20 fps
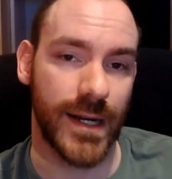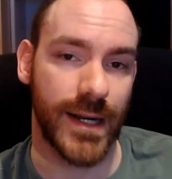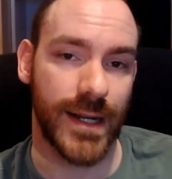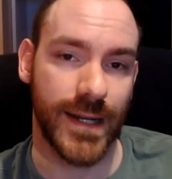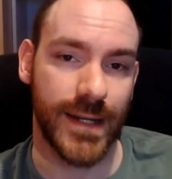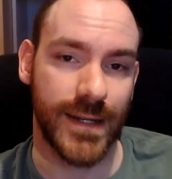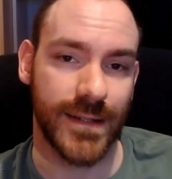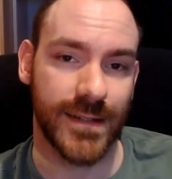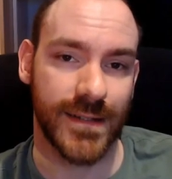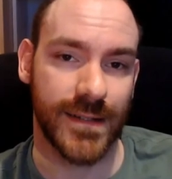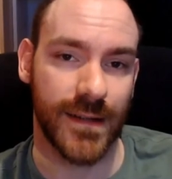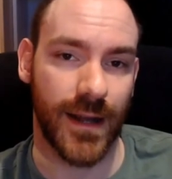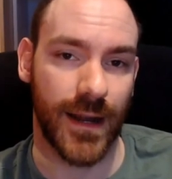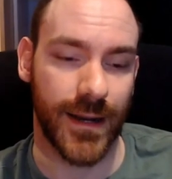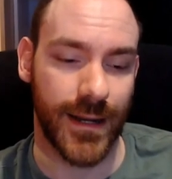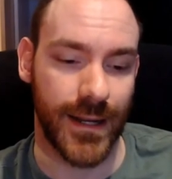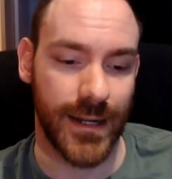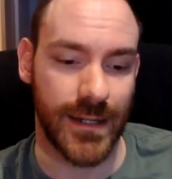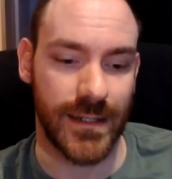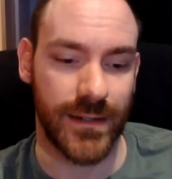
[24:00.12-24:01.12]
is at
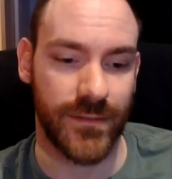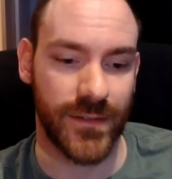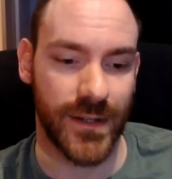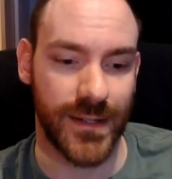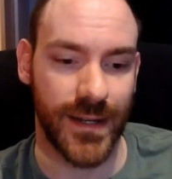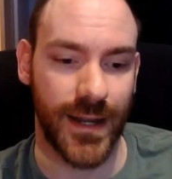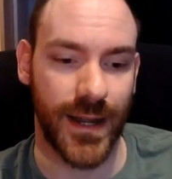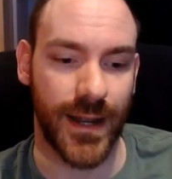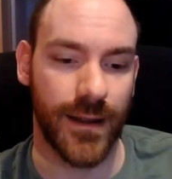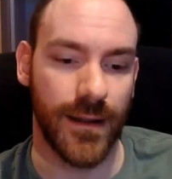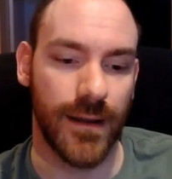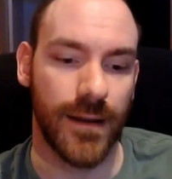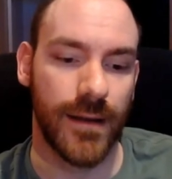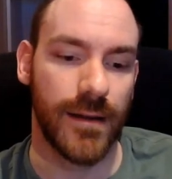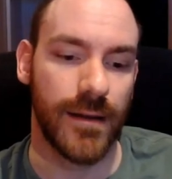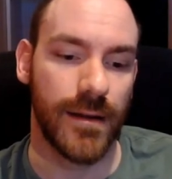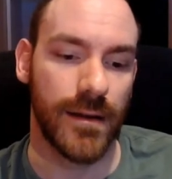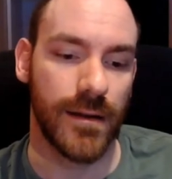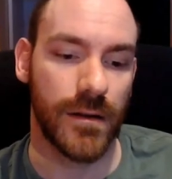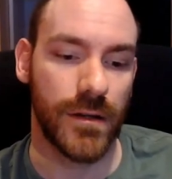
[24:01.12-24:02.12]
the end of the day.
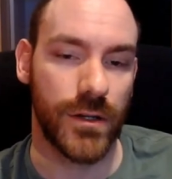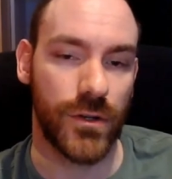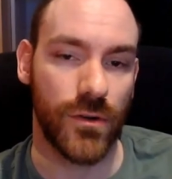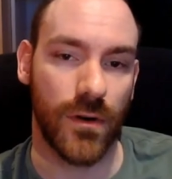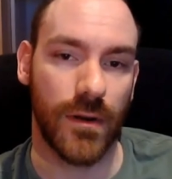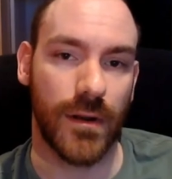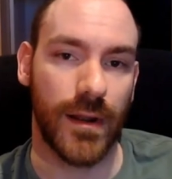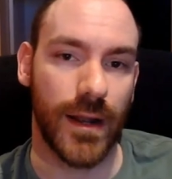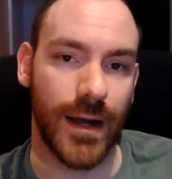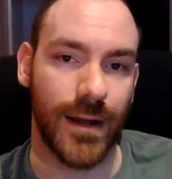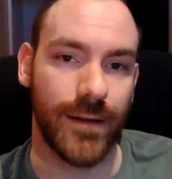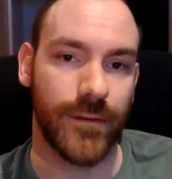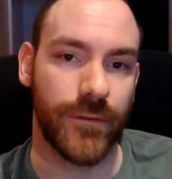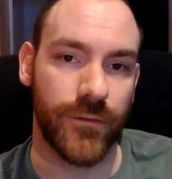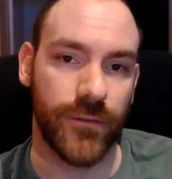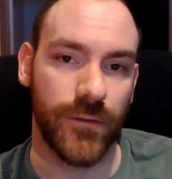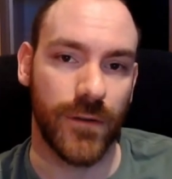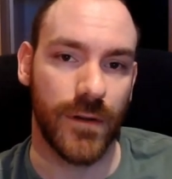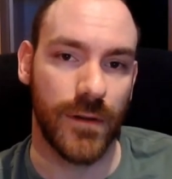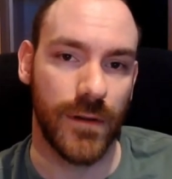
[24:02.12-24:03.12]
Your
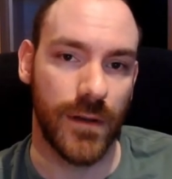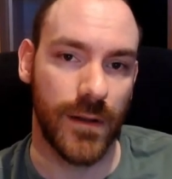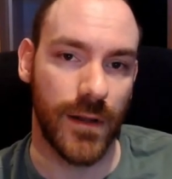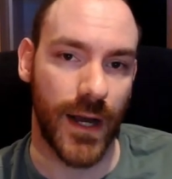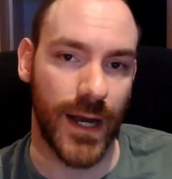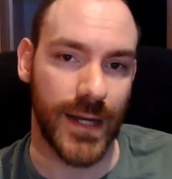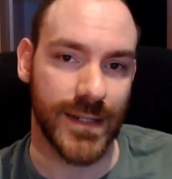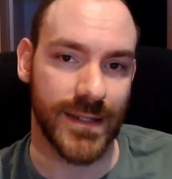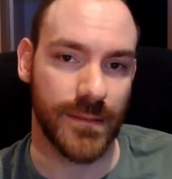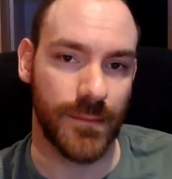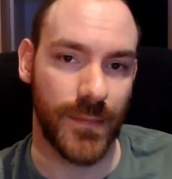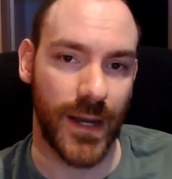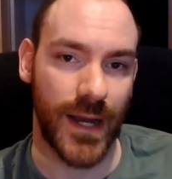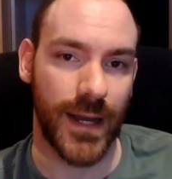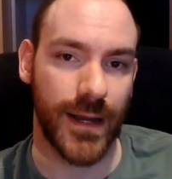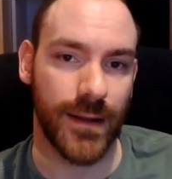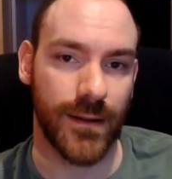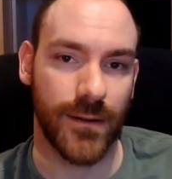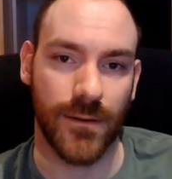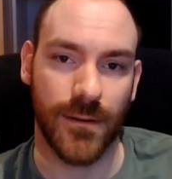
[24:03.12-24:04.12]
life as a
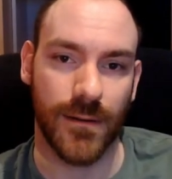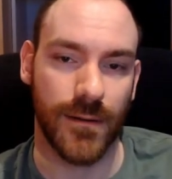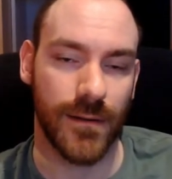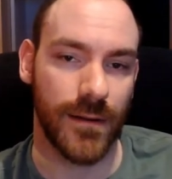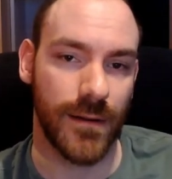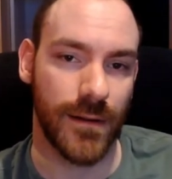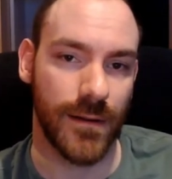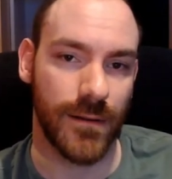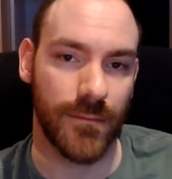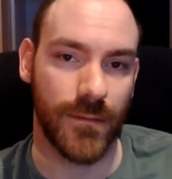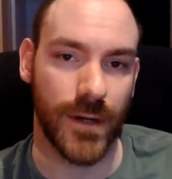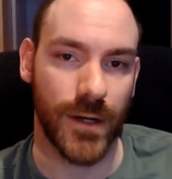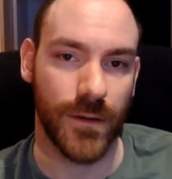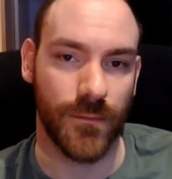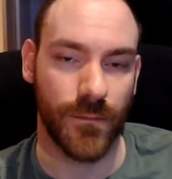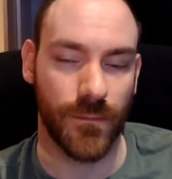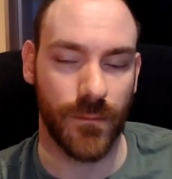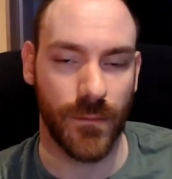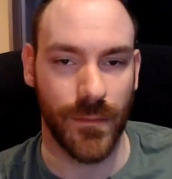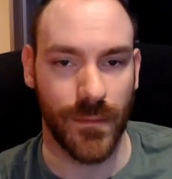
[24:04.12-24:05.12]
man, or well,
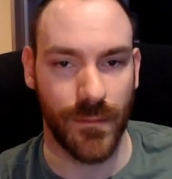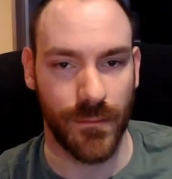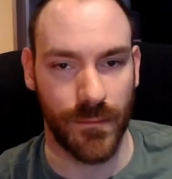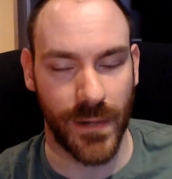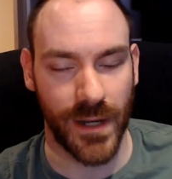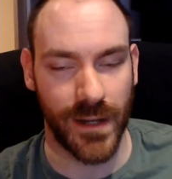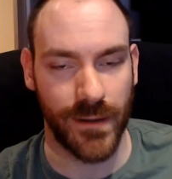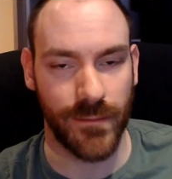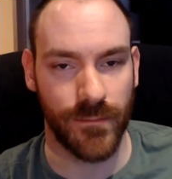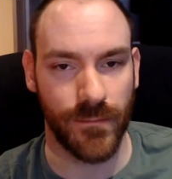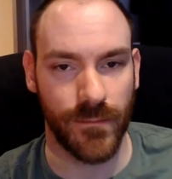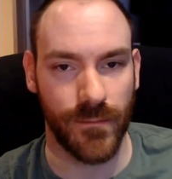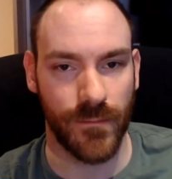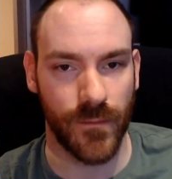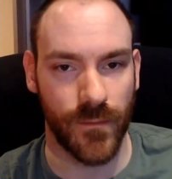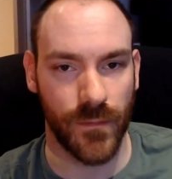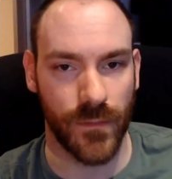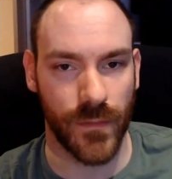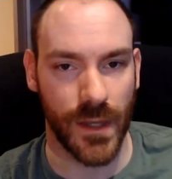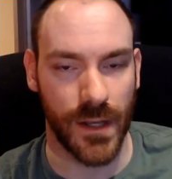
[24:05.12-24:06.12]
my
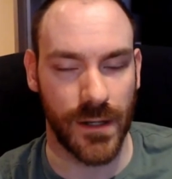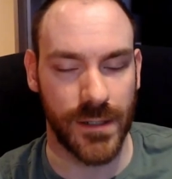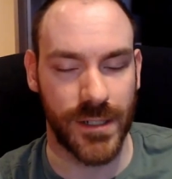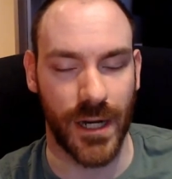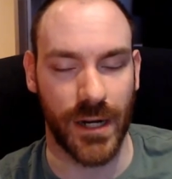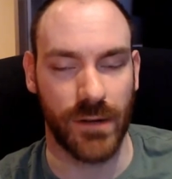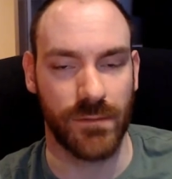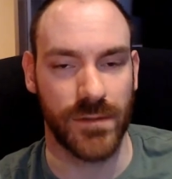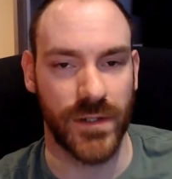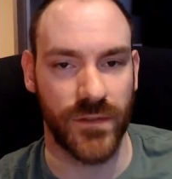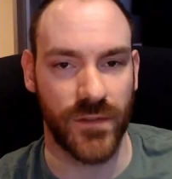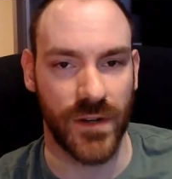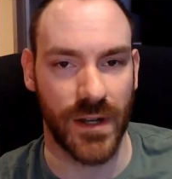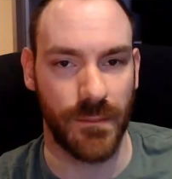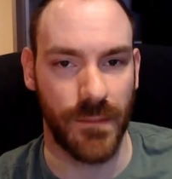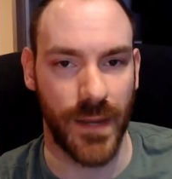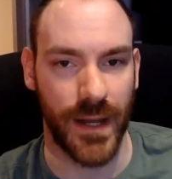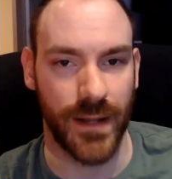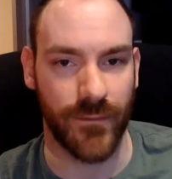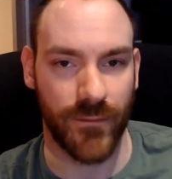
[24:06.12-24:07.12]
channel was for the
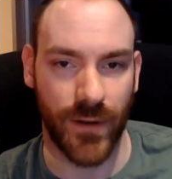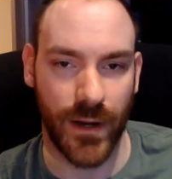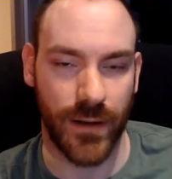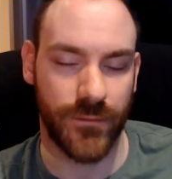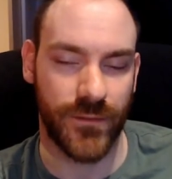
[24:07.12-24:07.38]
men, right?